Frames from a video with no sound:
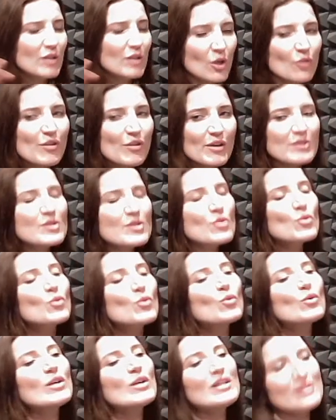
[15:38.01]
No, there's a
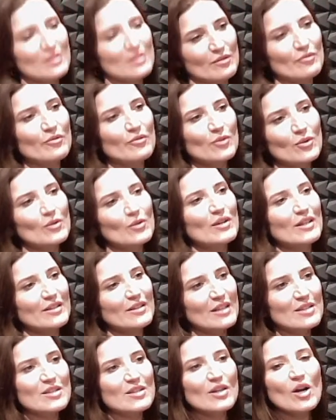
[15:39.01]
reason for it.
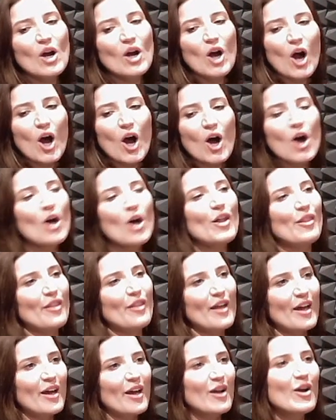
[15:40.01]
There's a hurt
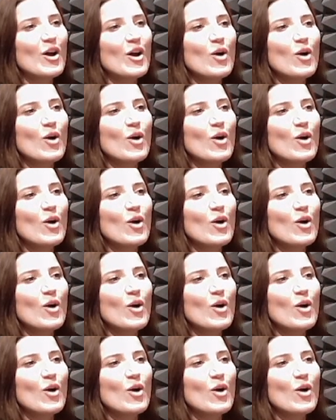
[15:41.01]
there.